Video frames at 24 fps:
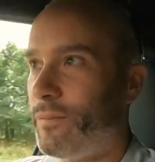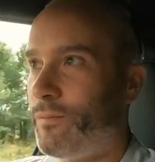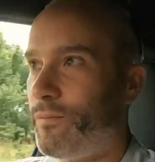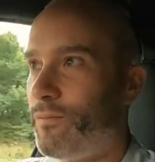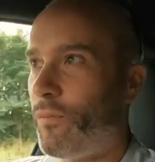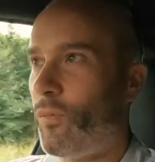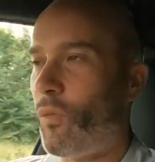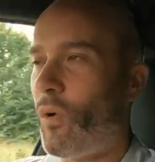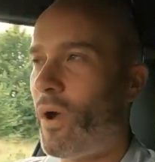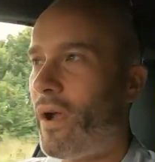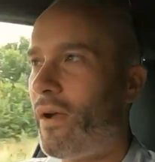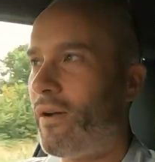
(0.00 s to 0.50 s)

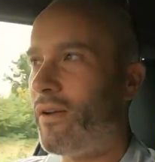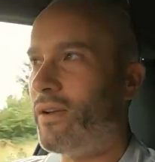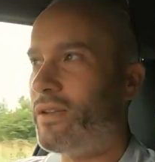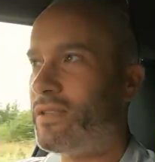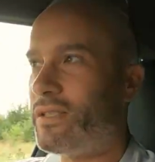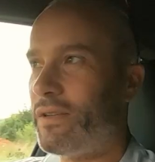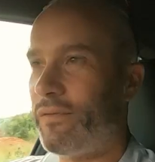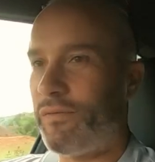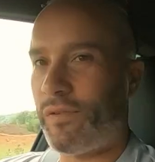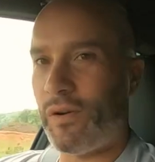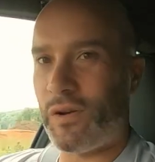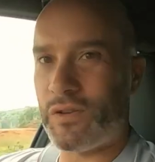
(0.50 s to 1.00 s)

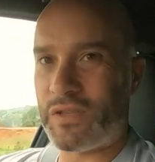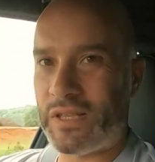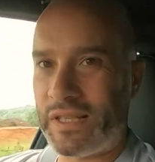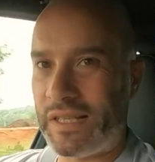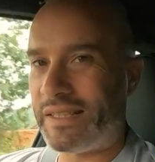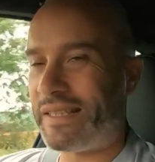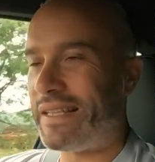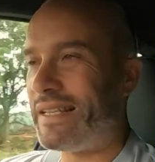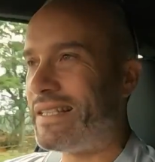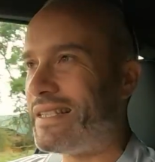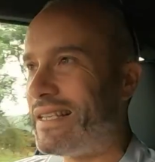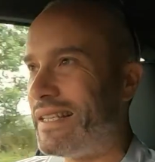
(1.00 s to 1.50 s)
Whereas if I was in
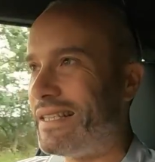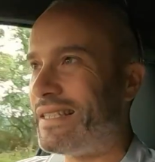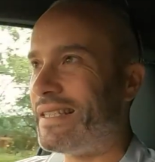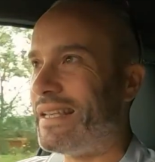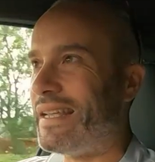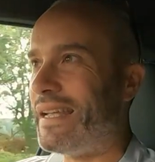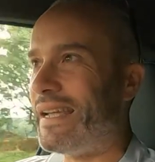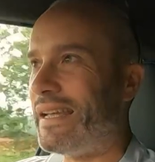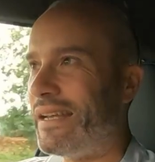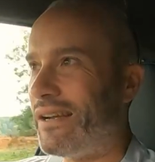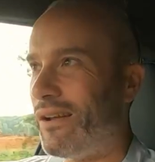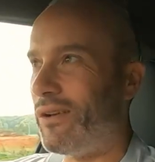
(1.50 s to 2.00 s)
a
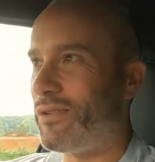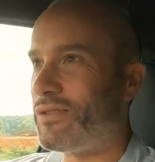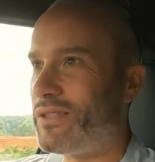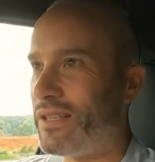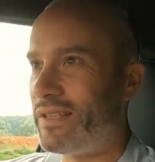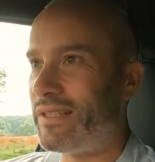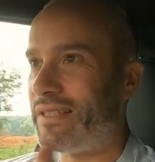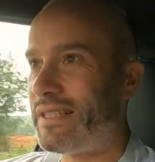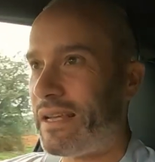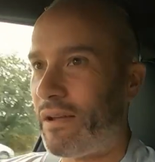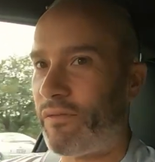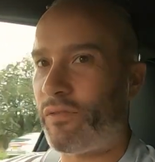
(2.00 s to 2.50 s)
DCT and I was
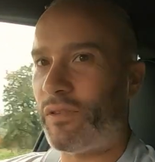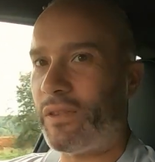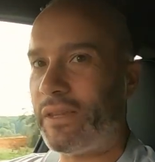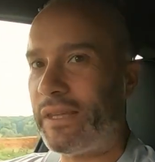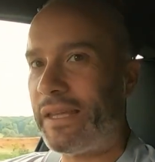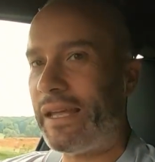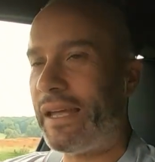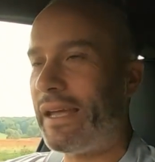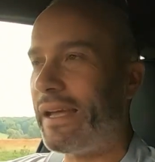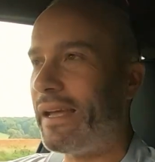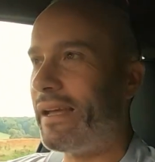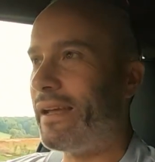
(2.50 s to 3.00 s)
in
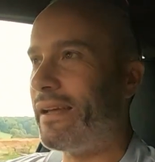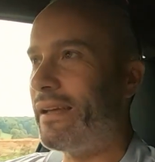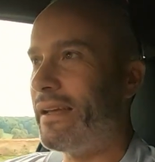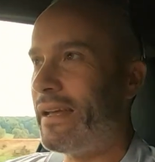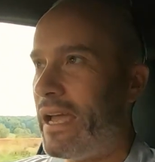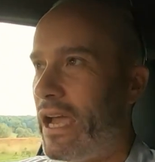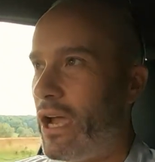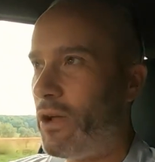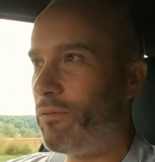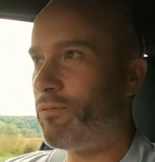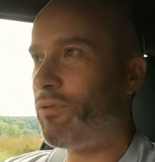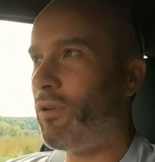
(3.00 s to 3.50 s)
7th gear,
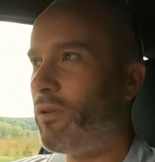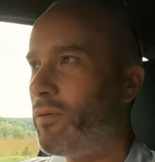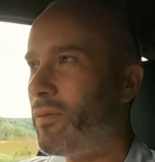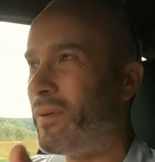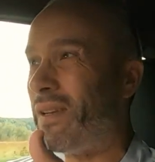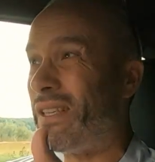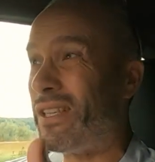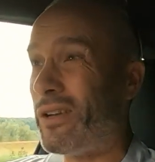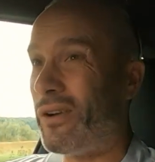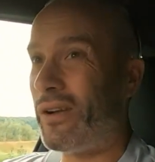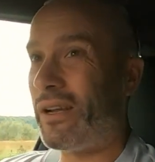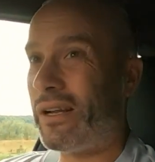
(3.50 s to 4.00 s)
it would
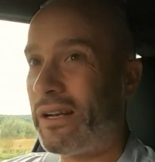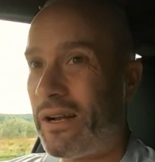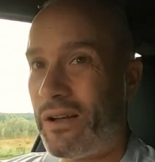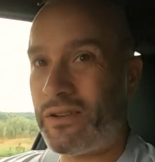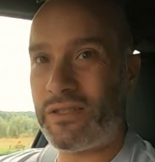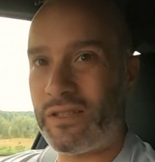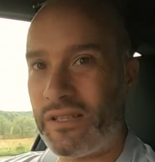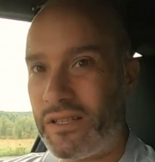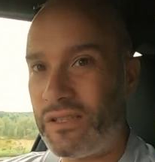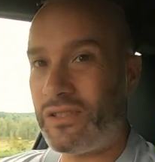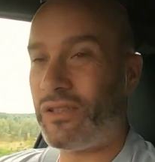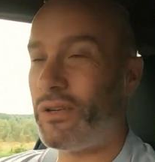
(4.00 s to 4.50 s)
probably be doing
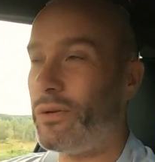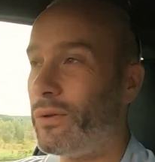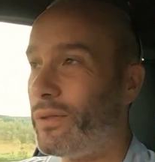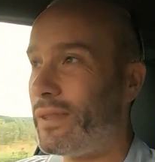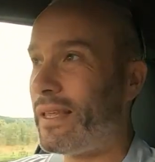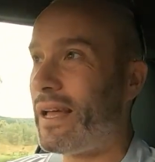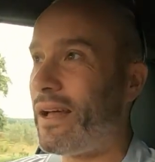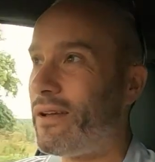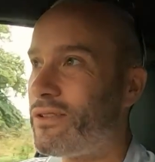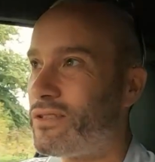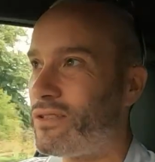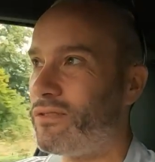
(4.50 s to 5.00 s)
closer to
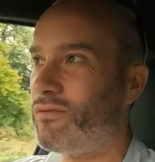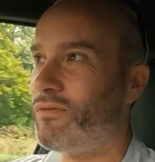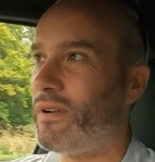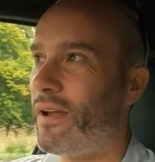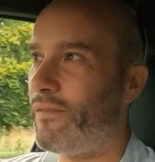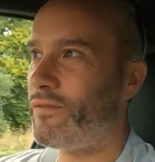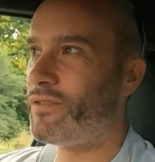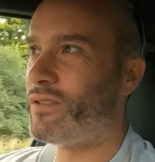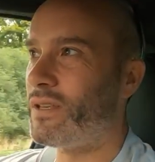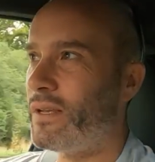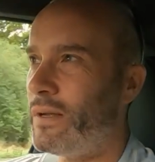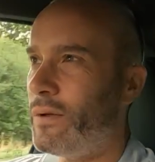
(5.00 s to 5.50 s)
2,000
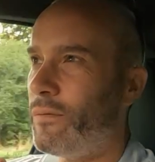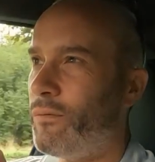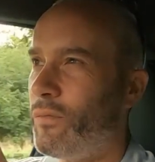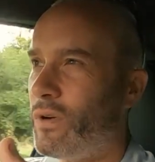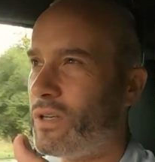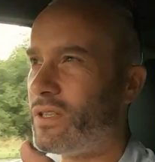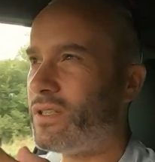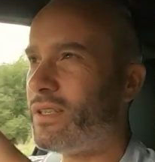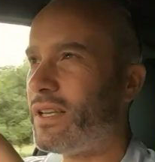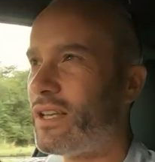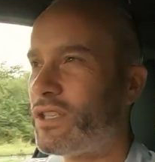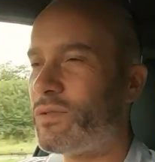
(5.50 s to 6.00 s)
revs,
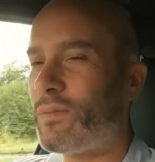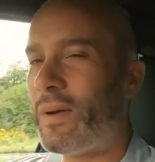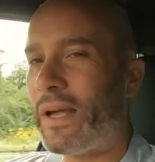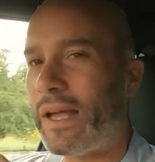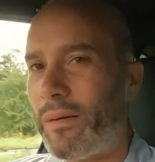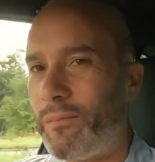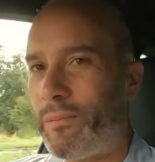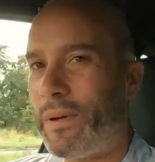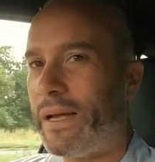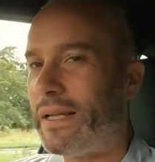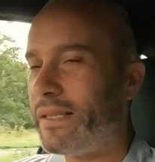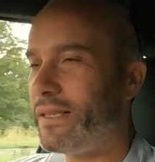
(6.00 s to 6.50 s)
which does make
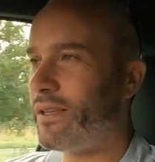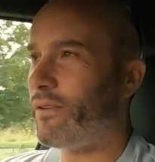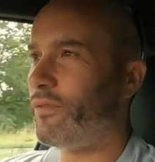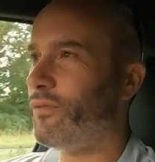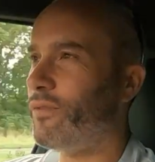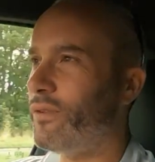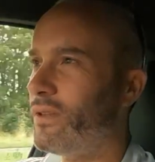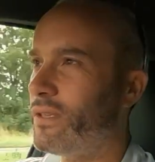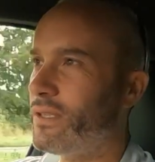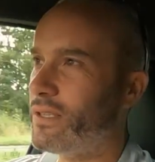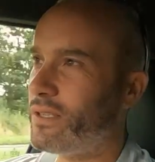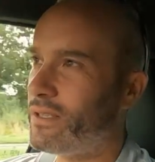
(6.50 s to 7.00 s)
a big
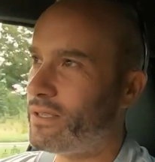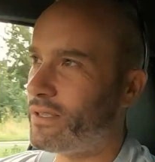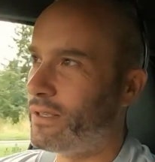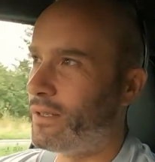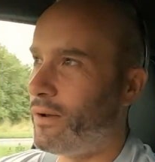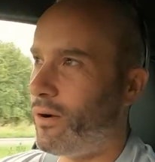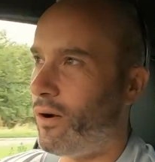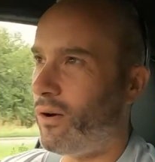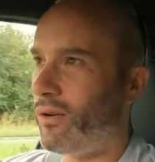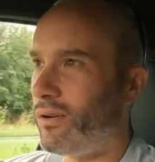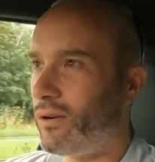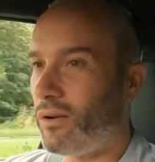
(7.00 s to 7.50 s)
difference
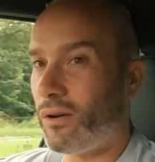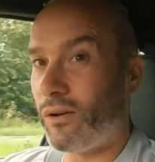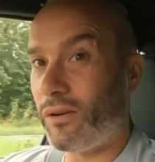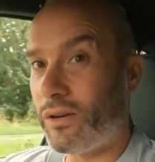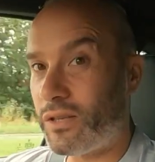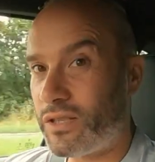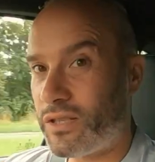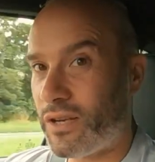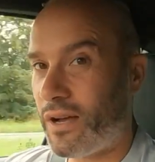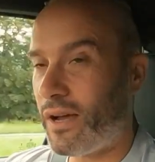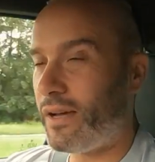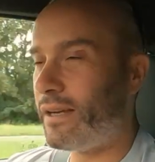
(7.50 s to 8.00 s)
on
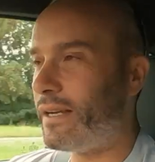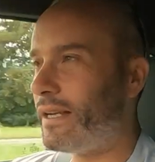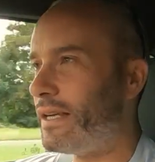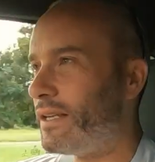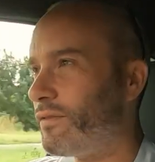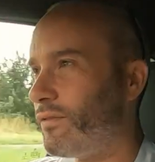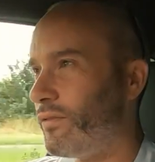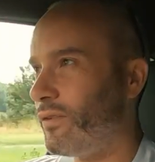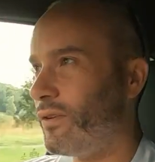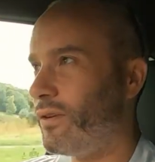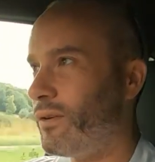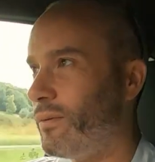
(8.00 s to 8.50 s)
longer
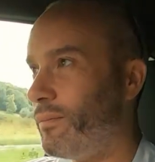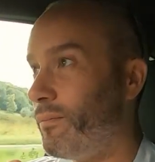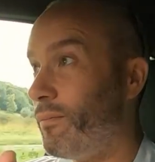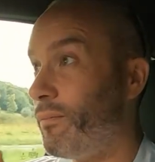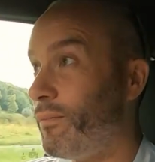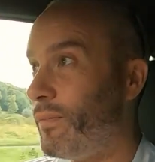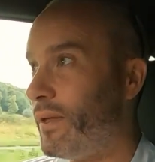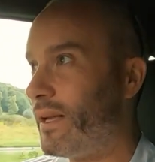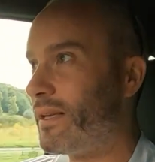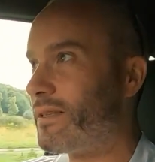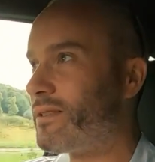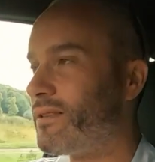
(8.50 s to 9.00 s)
journeys for
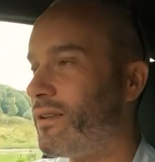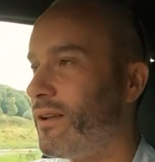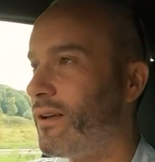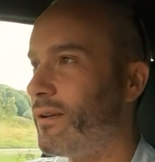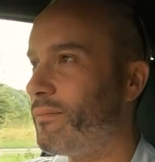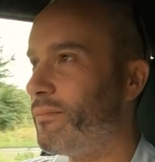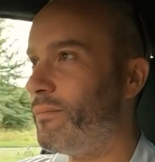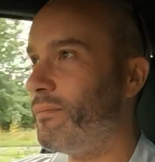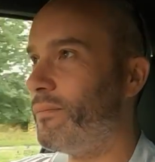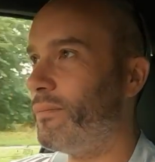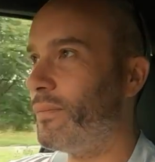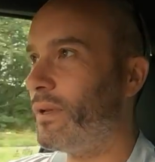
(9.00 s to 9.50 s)
things like,
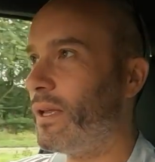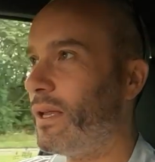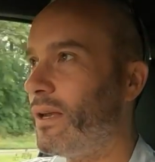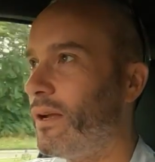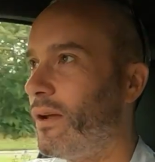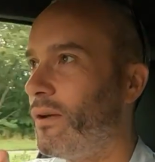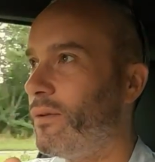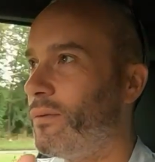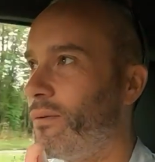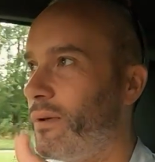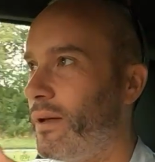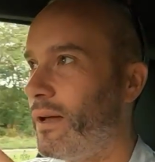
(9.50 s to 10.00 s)
you
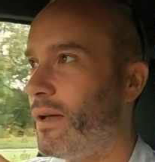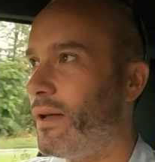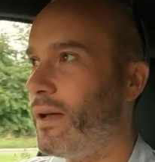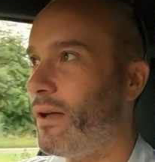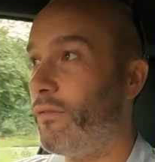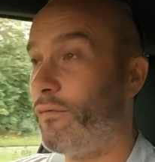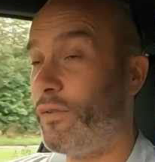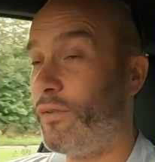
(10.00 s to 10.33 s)
know,